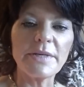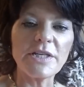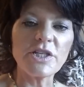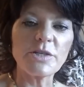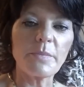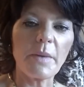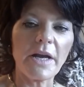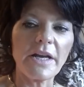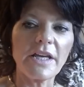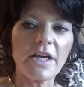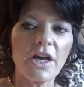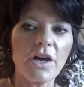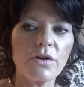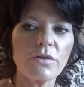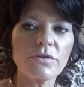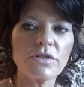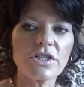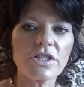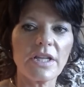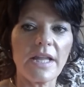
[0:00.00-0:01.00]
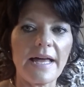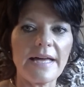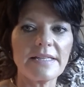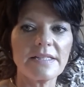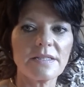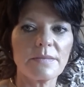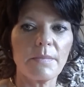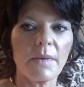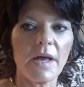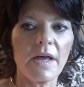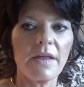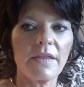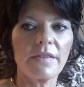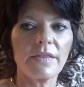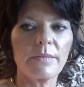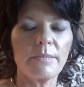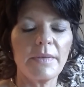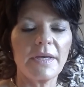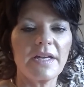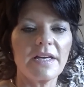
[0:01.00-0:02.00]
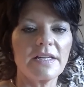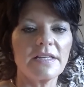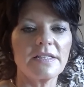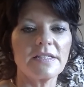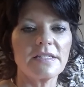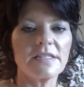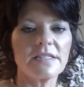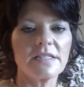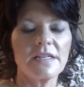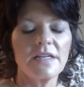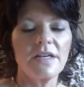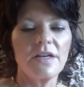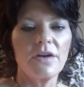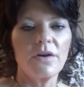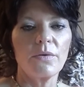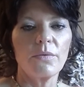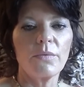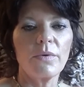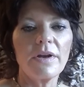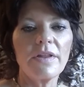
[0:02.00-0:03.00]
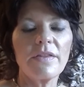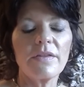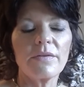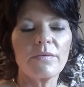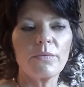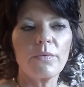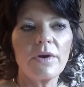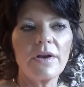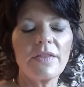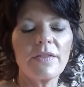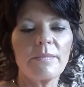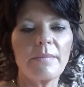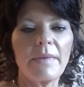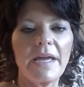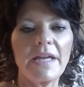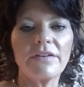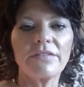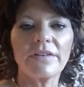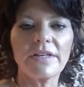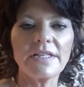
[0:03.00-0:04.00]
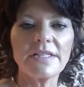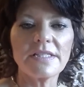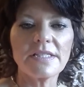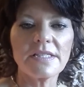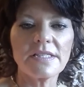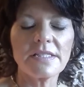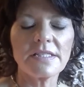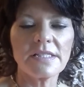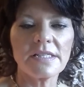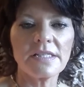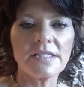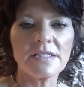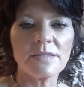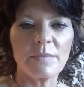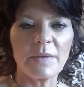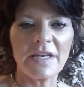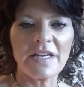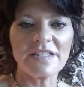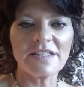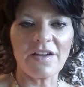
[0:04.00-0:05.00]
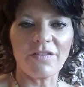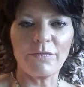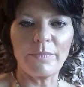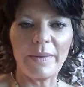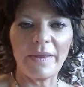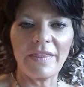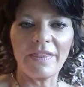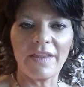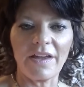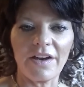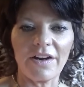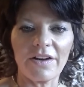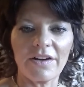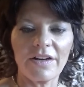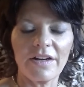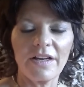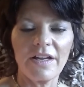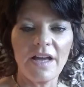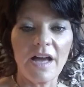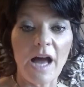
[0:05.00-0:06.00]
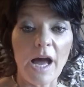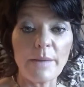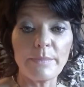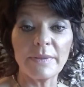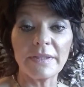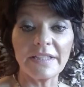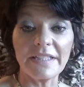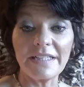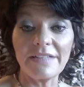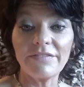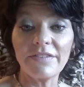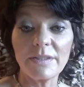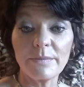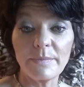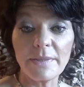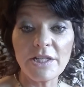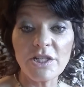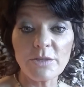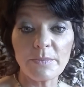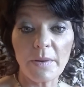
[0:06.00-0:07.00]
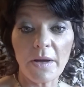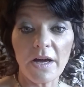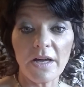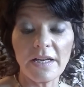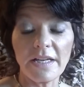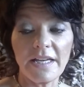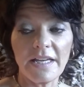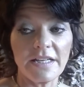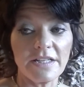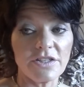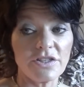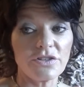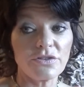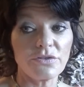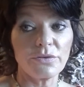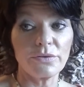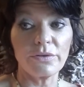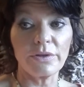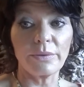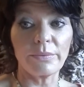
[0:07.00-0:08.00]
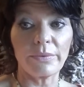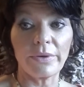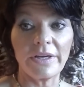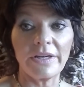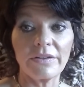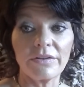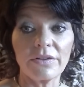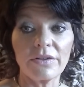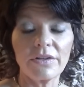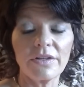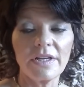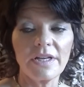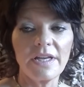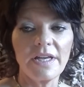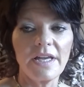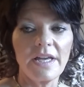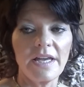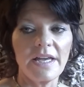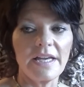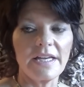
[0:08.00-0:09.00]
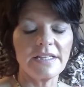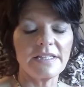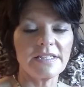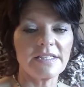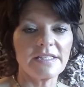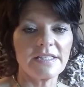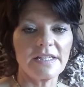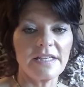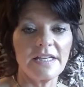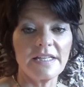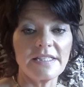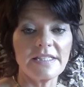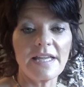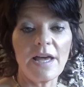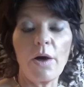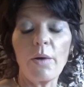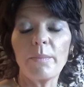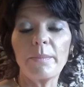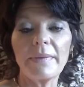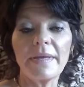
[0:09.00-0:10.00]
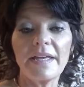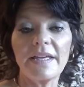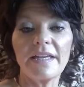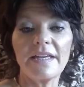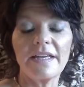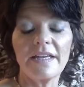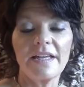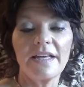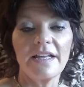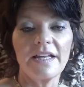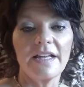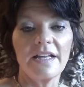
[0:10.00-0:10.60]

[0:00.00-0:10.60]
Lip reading: a Beachbody coach last month because one of the main reasons is because I've been there. I believe in Beachbody and it's truly real. It's helped me